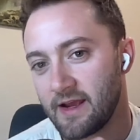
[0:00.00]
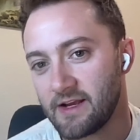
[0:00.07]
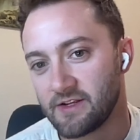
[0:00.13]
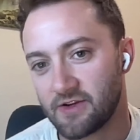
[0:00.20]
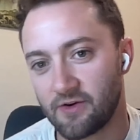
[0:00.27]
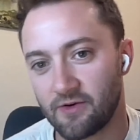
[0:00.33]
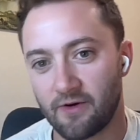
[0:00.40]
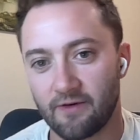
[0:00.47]

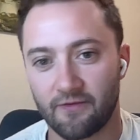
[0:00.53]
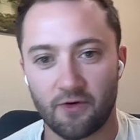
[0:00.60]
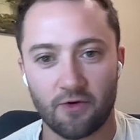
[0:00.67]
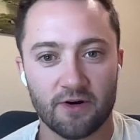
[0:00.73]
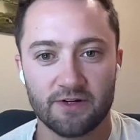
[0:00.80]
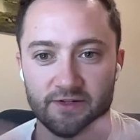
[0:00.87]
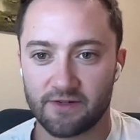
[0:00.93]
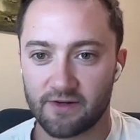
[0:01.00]
So, of
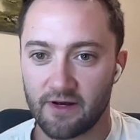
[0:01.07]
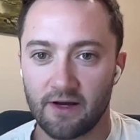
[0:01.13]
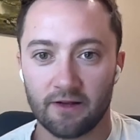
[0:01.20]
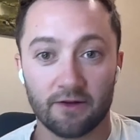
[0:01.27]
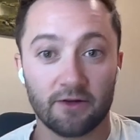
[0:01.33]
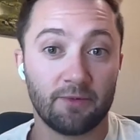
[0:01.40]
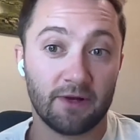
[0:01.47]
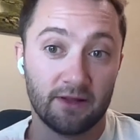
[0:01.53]
course, a
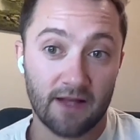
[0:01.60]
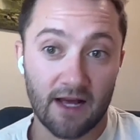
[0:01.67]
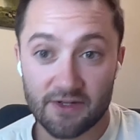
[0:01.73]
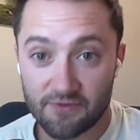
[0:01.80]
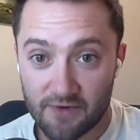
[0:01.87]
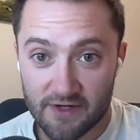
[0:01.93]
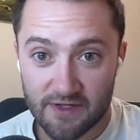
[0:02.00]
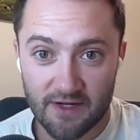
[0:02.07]
little bit
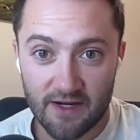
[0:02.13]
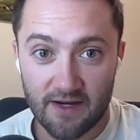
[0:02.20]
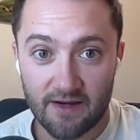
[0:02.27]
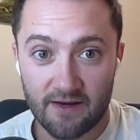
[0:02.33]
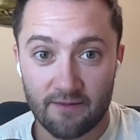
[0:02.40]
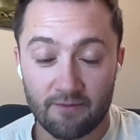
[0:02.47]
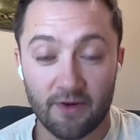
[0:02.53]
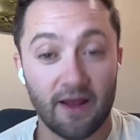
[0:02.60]
less risky,
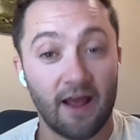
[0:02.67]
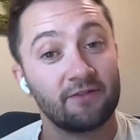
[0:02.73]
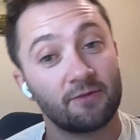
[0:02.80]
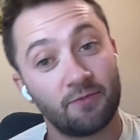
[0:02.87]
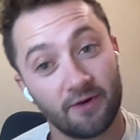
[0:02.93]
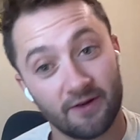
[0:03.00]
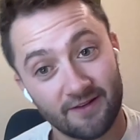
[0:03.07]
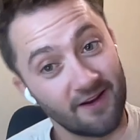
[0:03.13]
but you have to
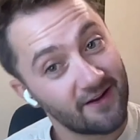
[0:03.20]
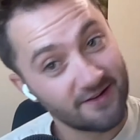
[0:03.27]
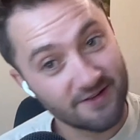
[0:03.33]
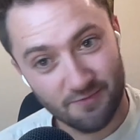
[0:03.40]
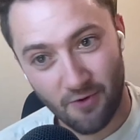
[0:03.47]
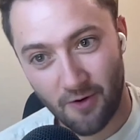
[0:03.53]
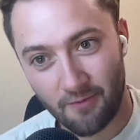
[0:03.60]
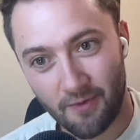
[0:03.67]
put tons
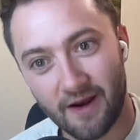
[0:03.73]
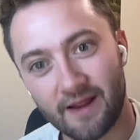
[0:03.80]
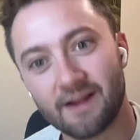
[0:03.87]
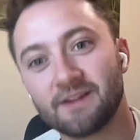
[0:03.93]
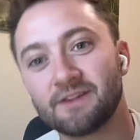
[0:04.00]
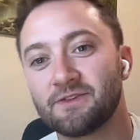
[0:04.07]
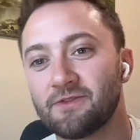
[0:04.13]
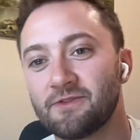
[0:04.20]
more money
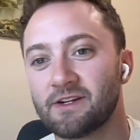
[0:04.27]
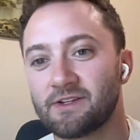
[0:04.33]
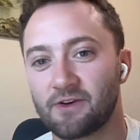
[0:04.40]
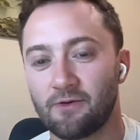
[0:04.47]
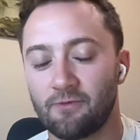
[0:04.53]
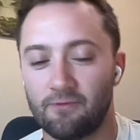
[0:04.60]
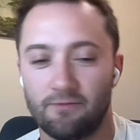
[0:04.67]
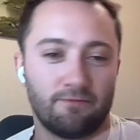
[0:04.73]
into it.
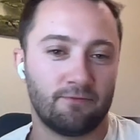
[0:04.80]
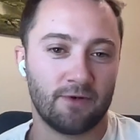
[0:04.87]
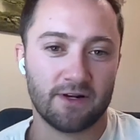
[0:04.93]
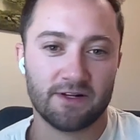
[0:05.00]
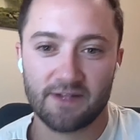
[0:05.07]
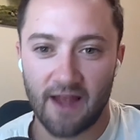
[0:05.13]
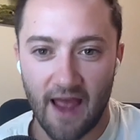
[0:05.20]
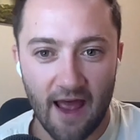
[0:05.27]
So what
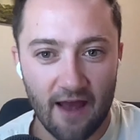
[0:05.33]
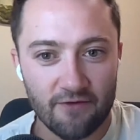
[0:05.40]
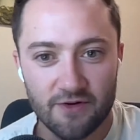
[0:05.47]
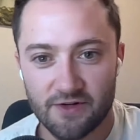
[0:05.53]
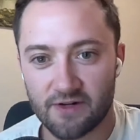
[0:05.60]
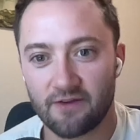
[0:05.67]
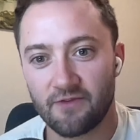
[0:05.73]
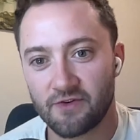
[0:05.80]
is the average
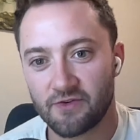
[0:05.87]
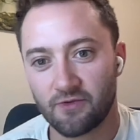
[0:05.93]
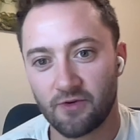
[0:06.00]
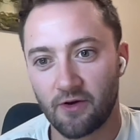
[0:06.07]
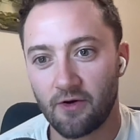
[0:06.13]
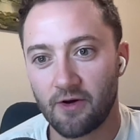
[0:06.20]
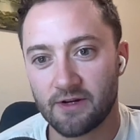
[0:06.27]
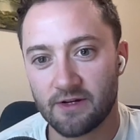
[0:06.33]
individual
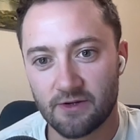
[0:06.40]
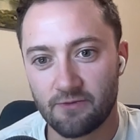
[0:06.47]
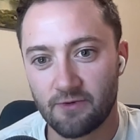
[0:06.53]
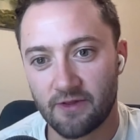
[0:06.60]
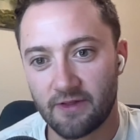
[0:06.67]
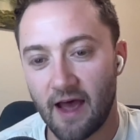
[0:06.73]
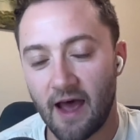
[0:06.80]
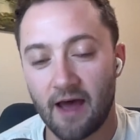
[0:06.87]
going to do
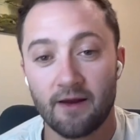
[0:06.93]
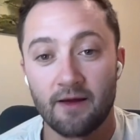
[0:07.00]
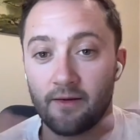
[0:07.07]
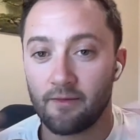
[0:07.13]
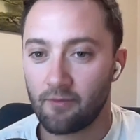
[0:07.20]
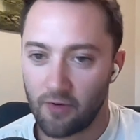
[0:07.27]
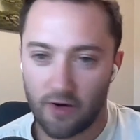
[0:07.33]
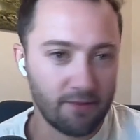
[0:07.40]
with that?
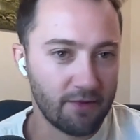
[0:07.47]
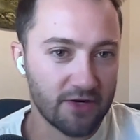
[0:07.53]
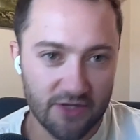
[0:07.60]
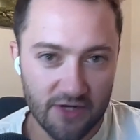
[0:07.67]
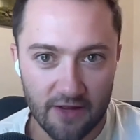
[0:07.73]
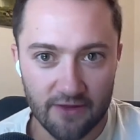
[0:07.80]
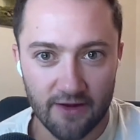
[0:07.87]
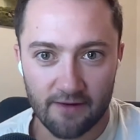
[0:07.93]
Pretty much
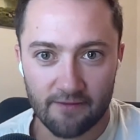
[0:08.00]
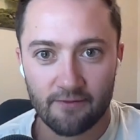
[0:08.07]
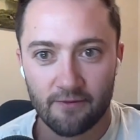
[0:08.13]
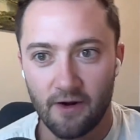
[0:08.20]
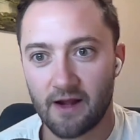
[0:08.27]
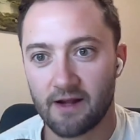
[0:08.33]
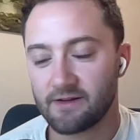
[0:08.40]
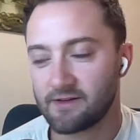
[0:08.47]
nothing,
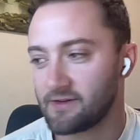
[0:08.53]
right?